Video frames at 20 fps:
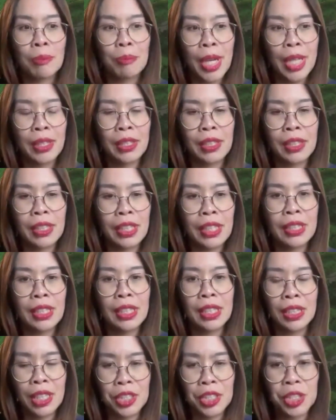embedded in
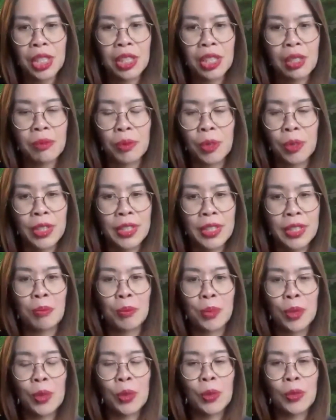initiative, for
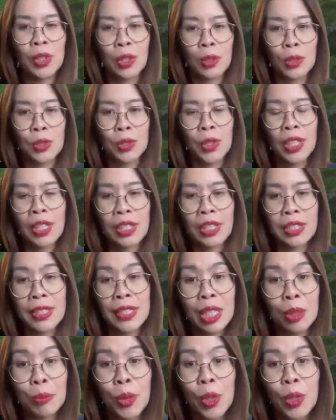example, the
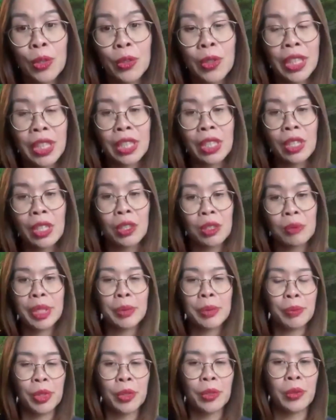Australia-Singapore Green
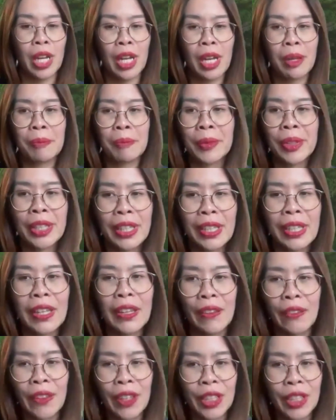Economy Program.
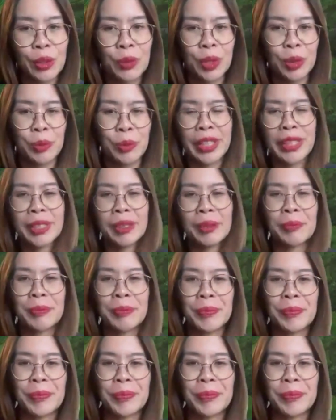Thank you, Erwin.